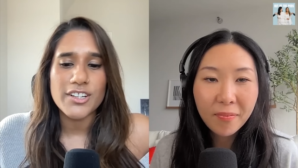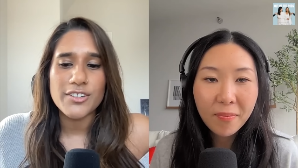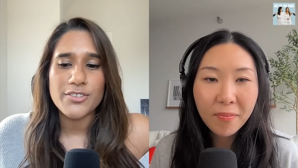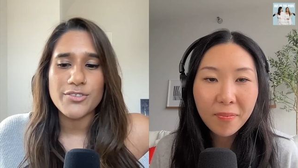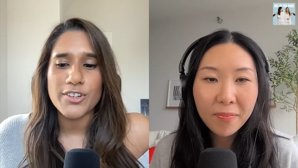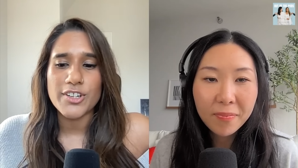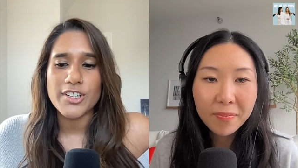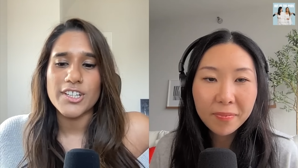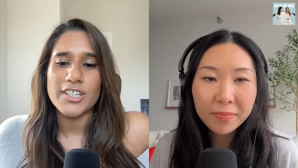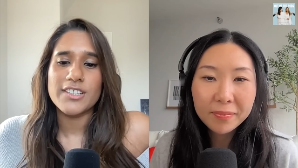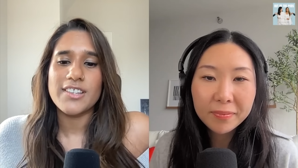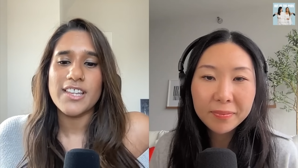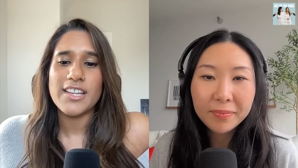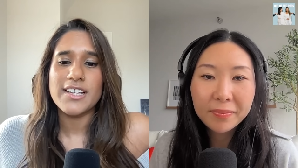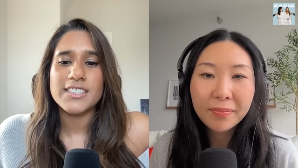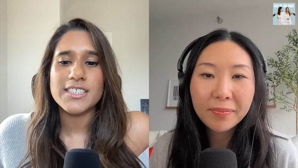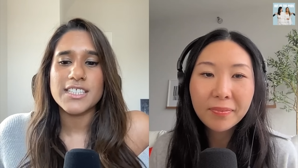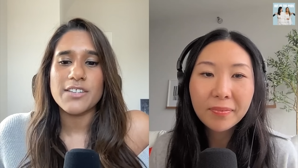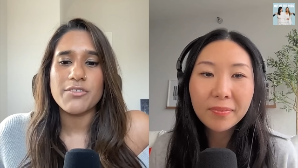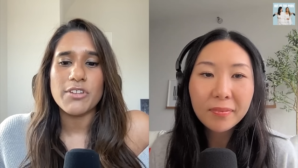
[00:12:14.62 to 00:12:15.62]
Speaker 1: for
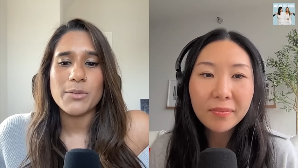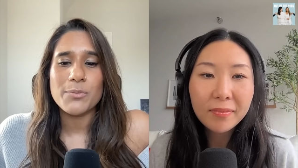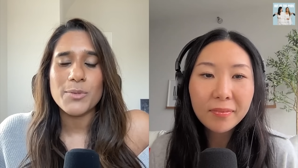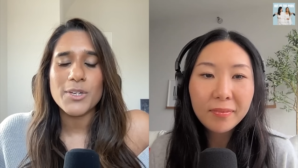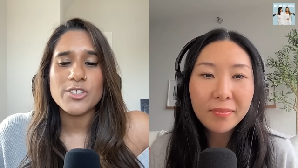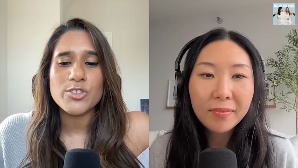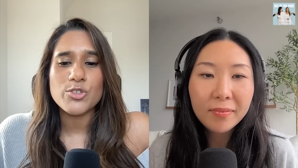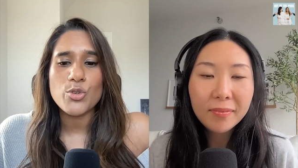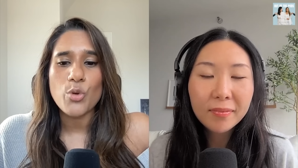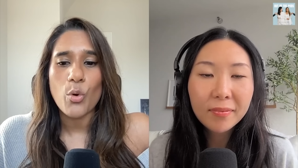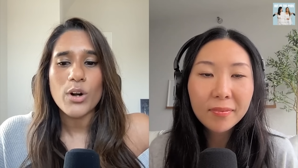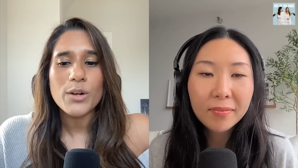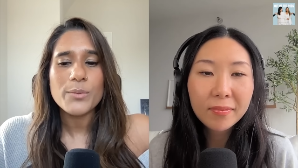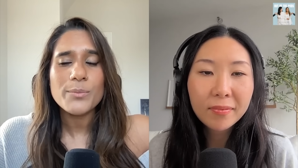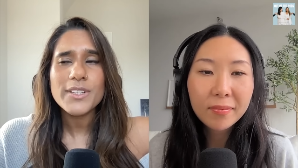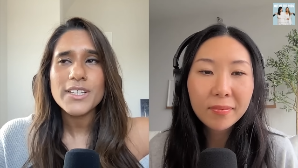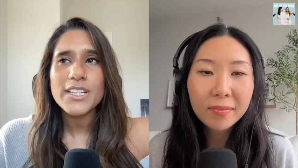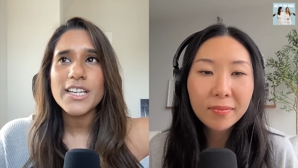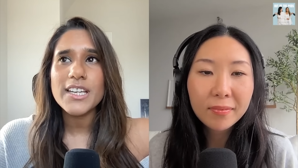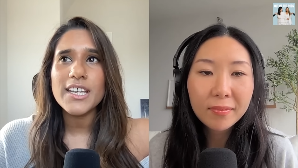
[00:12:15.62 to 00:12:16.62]
Thanksgiving because
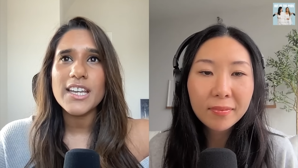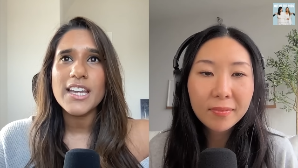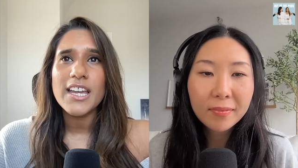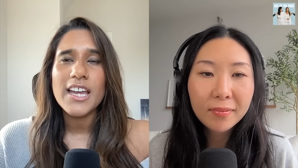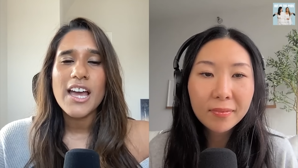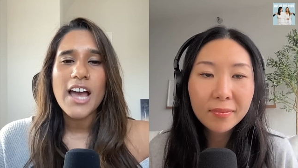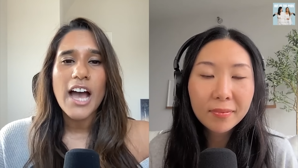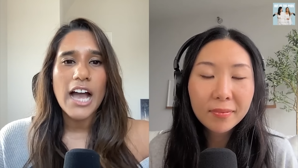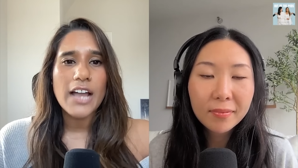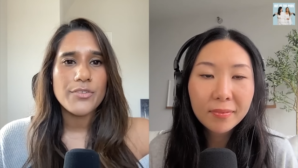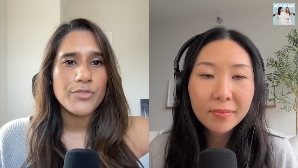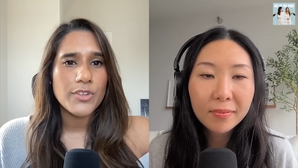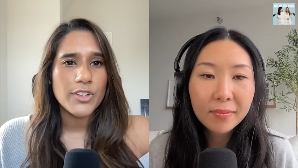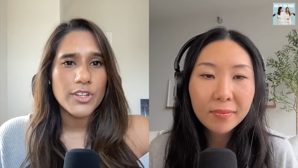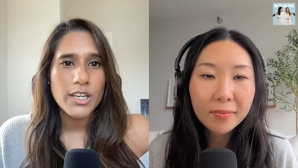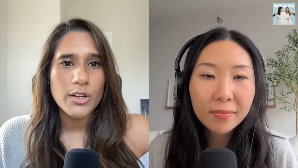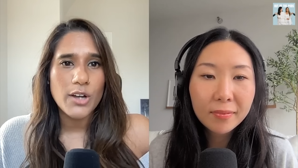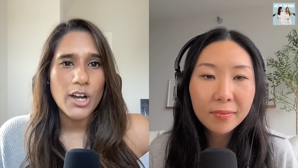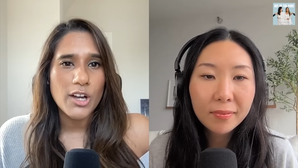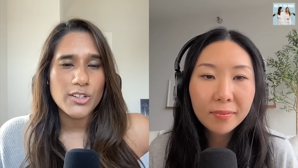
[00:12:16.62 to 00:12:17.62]
normally I feel
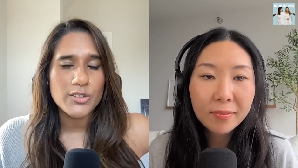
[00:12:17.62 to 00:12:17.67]
like